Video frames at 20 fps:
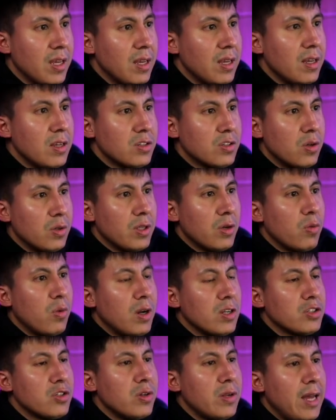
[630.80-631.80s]
So they
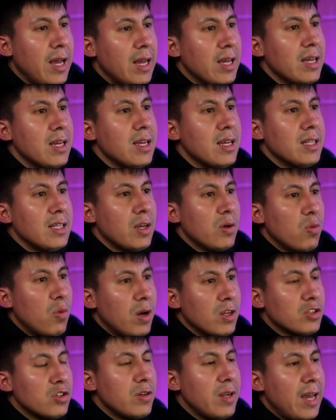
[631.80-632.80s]
want you to they
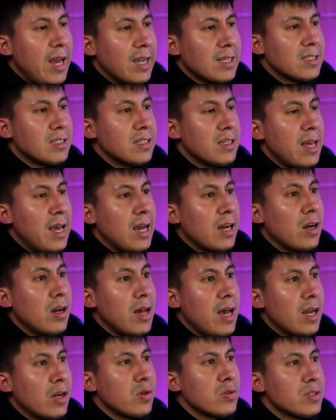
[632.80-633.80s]
want you to exit the e
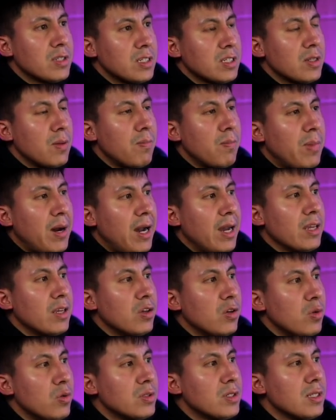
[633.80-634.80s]
ecosystem by
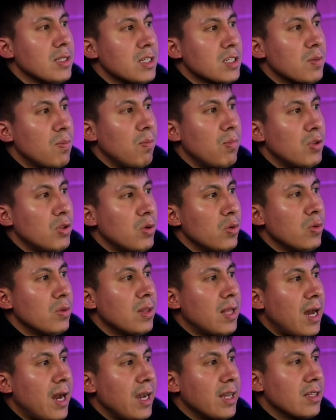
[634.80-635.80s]
using this blue
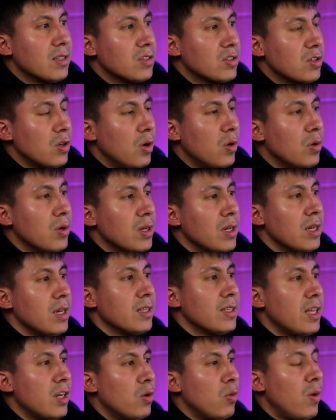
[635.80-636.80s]
line. So
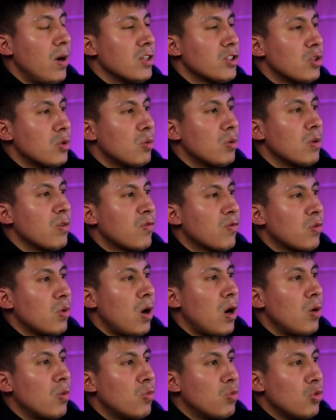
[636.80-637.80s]
they don't want you to
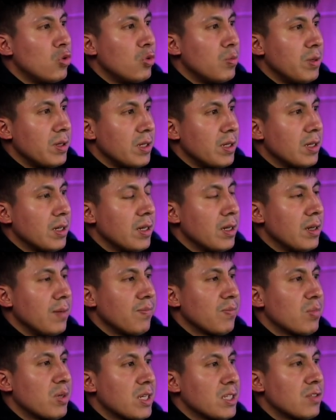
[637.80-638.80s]
withdraw Ruby,
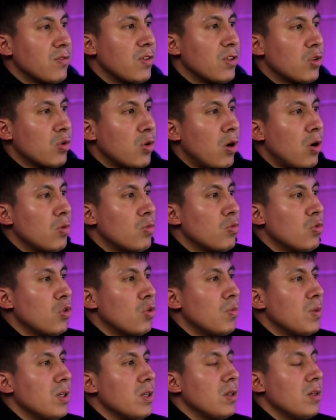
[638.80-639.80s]
because if you draw
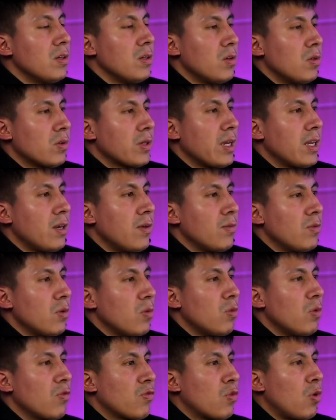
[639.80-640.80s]
Ruby, you'll get a
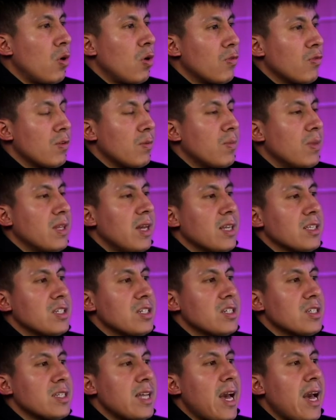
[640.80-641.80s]
withdrawal fee. But not
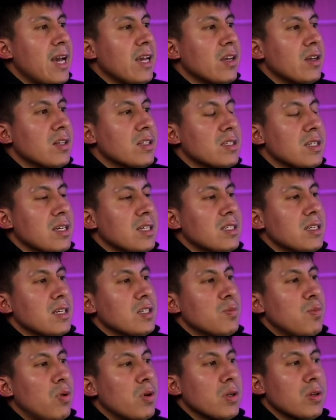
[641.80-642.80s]
just that, it's it's, it's
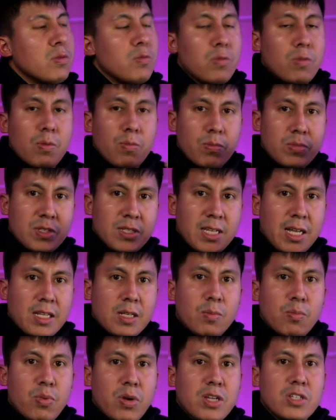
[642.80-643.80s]
putting
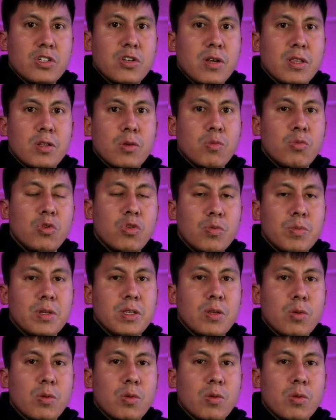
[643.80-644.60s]
selling pressure on the Ruby.